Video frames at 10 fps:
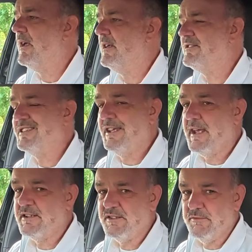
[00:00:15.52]
Is the
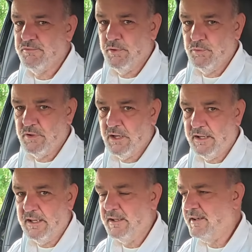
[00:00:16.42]
exit road
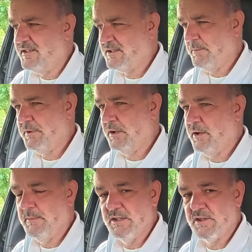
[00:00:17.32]
clear? Is something
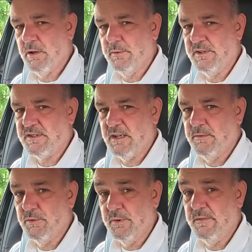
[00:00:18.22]
going to be slowing us
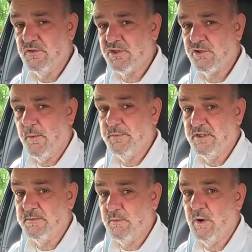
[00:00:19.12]
down or even stopping
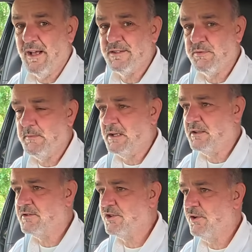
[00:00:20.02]
us as we make
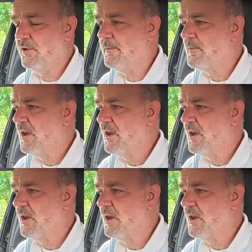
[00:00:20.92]
the turn?